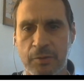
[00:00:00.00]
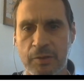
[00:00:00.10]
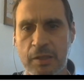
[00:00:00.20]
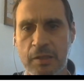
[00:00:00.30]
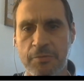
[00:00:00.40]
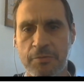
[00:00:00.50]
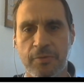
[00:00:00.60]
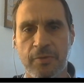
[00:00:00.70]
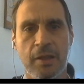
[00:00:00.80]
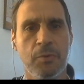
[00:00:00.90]
if
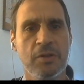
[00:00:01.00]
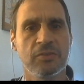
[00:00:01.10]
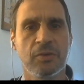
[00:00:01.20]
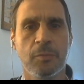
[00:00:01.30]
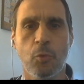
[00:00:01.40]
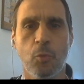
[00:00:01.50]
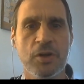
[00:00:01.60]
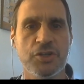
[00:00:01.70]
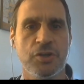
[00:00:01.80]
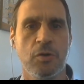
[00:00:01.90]
there is some
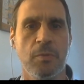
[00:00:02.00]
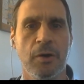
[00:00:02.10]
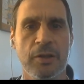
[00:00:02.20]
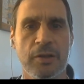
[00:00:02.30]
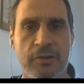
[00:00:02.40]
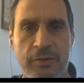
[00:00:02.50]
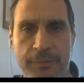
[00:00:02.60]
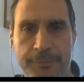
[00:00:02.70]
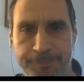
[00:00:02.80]
question about it.